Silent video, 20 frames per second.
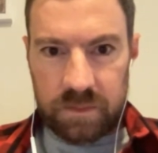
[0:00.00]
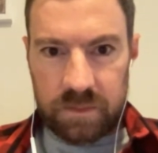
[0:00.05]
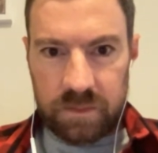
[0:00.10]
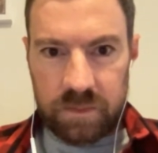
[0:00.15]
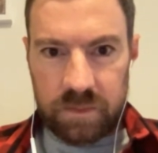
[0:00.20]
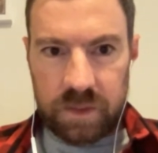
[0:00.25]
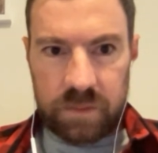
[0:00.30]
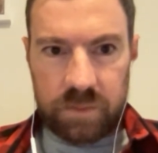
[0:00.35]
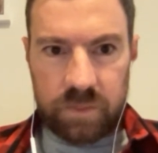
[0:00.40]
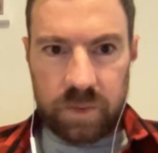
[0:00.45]

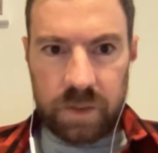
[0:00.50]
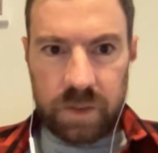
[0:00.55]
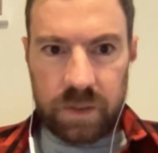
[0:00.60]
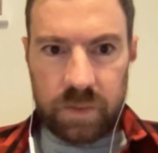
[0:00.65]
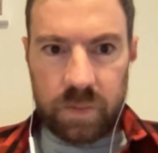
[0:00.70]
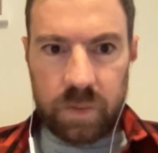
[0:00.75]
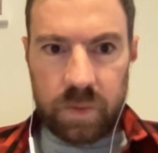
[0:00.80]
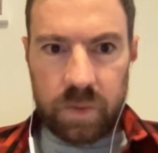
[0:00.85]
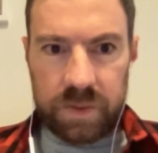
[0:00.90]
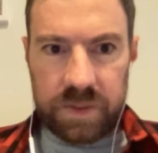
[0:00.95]
What
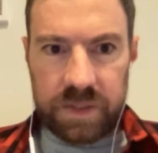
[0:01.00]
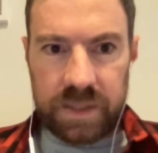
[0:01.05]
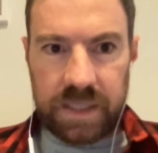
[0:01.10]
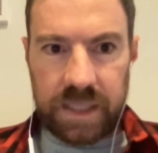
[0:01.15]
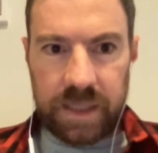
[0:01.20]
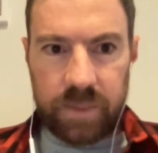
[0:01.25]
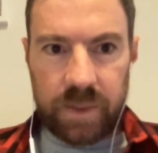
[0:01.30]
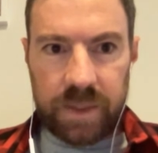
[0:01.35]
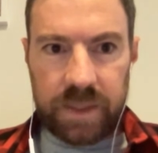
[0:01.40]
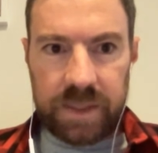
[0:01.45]
awards did
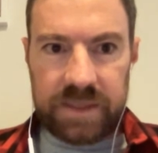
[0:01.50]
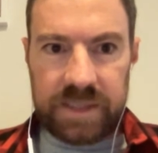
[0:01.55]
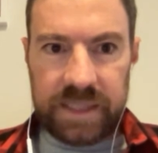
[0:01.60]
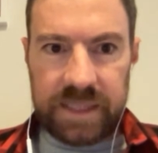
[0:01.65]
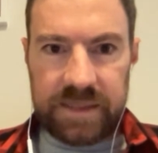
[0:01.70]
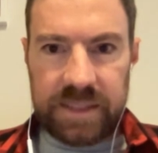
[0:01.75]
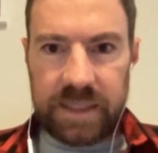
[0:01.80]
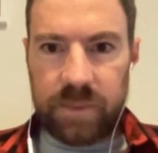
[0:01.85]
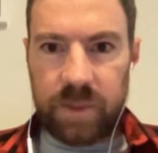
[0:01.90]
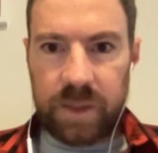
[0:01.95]
they win? It
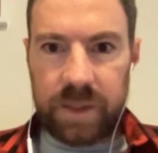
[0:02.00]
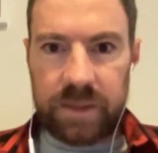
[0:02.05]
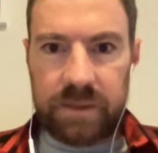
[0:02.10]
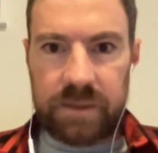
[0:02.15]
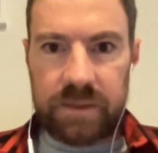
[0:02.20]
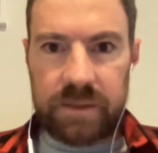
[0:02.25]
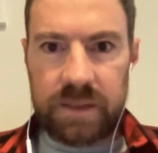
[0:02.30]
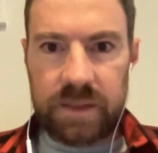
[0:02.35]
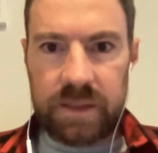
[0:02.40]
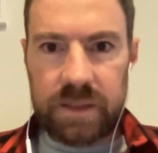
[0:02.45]
says they
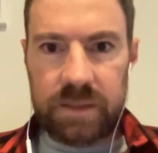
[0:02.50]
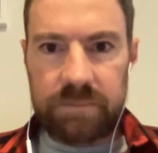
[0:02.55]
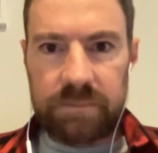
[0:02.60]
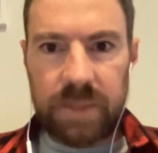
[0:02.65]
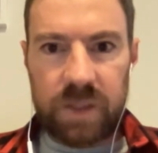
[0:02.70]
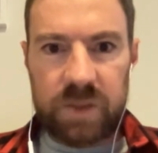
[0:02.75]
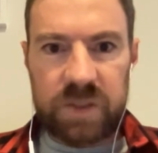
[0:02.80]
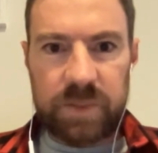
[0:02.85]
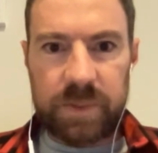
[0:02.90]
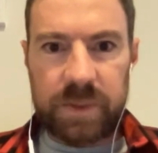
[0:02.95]
won
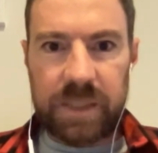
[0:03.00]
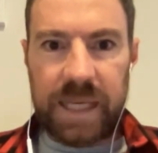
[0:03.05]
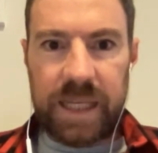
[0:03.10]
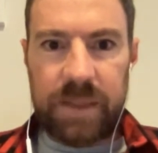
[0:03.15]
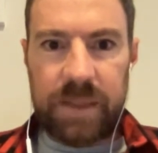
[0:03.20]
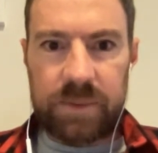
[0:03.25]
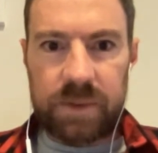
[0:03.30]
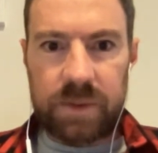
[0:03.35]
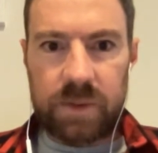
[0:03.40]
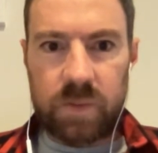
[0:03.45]
multiple
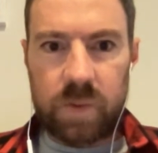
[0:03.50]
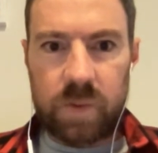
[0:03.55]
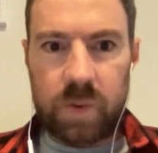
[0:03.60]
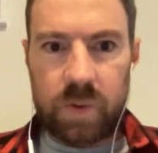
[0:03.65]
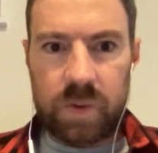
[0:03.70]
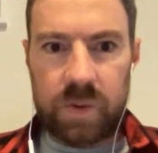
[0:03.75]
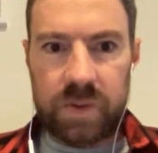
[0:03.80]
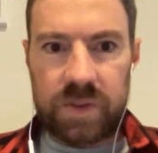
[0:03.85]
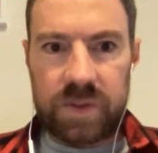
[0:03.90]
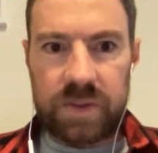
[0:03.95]
ABRA
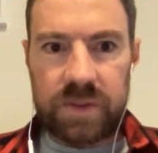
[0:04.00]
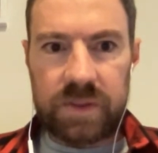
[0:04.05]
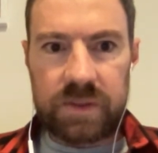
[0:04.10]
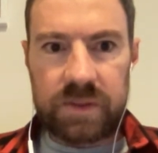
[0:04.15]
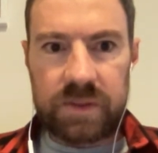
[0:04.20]
awards.